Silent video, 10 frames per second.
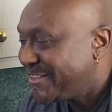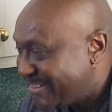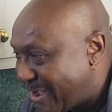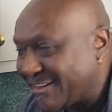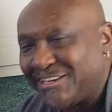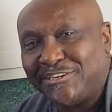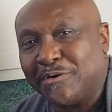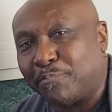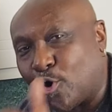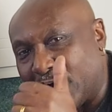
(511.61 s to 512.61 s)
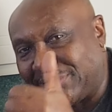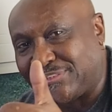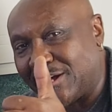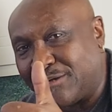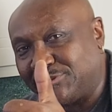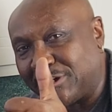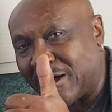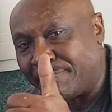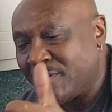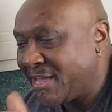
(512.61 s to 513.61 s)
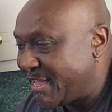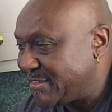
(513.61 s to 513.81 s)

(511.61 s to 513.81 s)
y'all give your boy a thumbs up.